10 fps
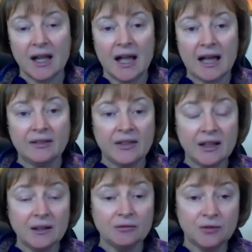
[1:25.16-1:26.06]
And
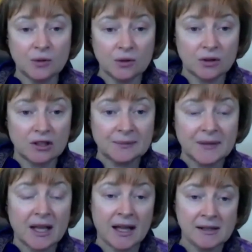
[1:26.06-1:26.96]
therefore,
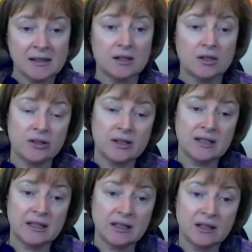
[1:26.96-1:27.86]
as the
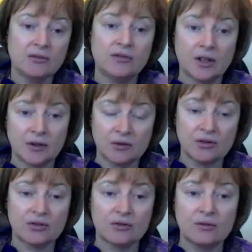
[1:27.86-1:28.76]
Kundalini flows
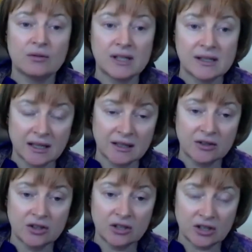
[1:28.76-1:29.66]
through its
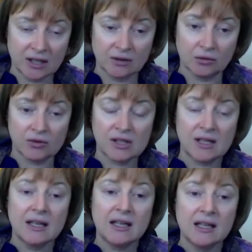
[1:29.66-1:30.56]
energy channels,
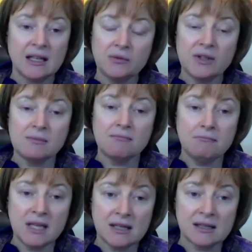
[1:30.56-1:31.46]
if it
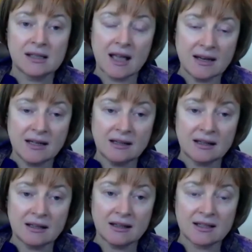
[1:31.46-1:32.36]
meets
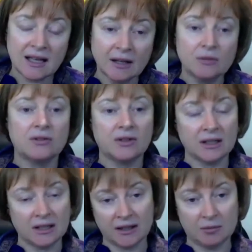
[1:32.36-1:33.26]
anything that's out of
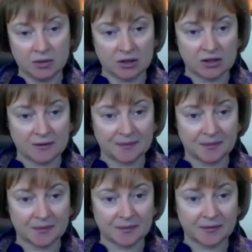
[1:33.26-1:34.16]
alignment
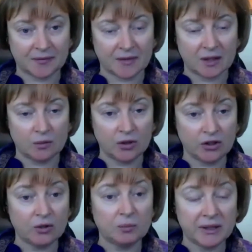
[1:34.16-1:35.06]
with
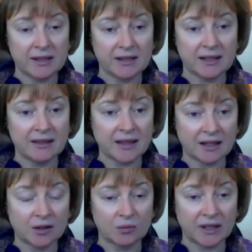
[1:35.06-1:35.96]
you being in that
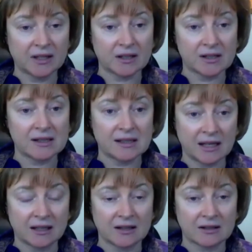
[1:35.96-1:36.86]
awakened
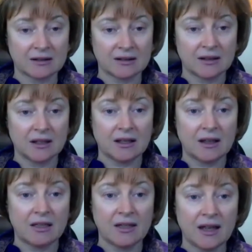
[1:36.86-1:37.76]
state,
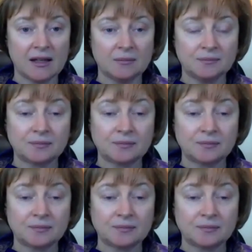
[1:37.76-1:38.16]
then